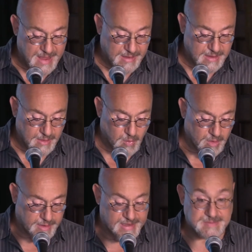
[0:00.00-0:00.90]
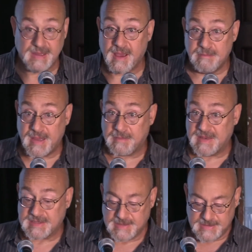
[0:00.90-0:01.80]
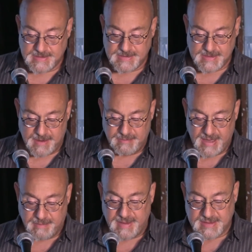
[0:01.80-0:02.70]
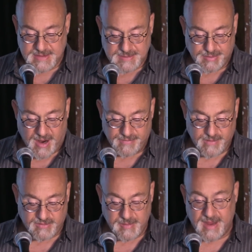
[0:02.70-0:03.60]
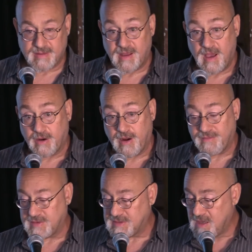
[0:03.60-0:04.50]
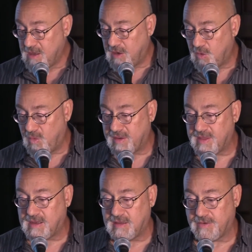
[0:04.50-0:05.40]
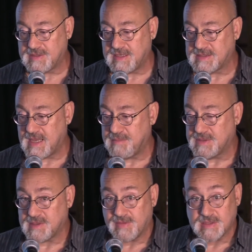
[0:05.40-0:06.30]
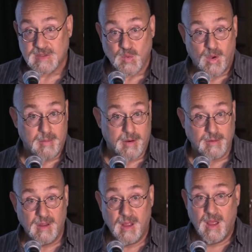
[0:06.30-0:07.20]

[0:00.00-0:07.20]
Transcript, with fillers: banking work has become big business and big business profits from anti-hunger efforts. You know, one of the clearest examples of this is Walmart.